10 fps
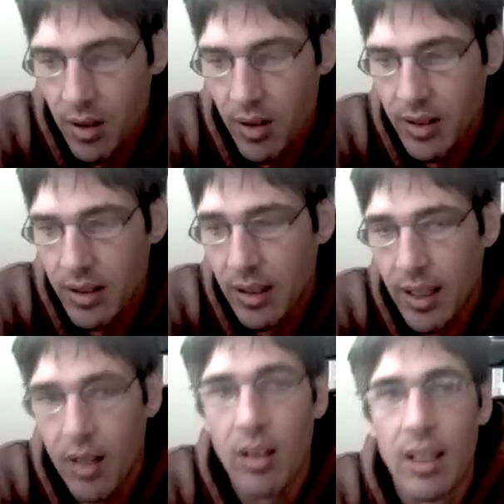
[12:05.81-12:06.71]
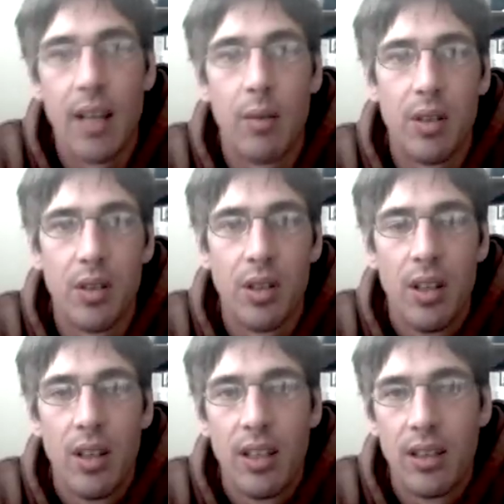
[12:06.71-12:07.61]
it's, it's like all language
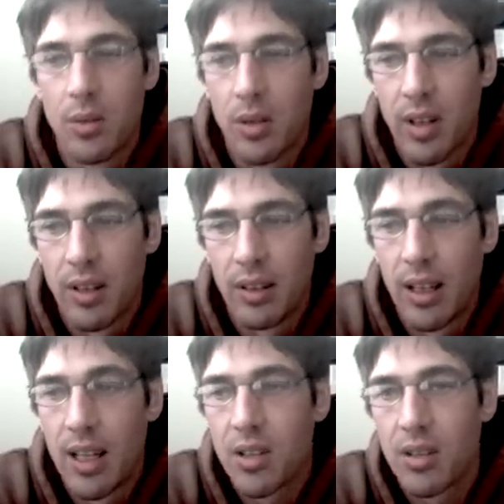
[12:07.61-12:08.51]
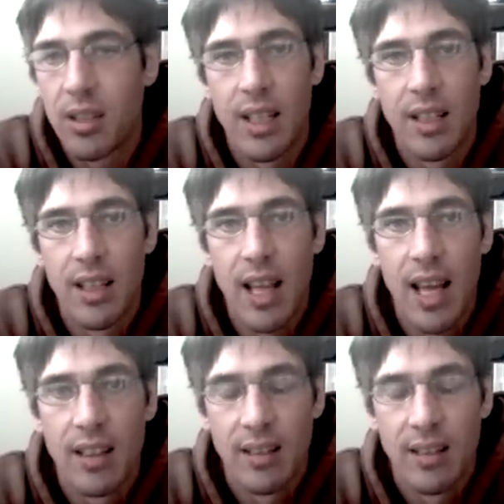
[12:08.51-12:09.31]
is sort of on the logical end of that.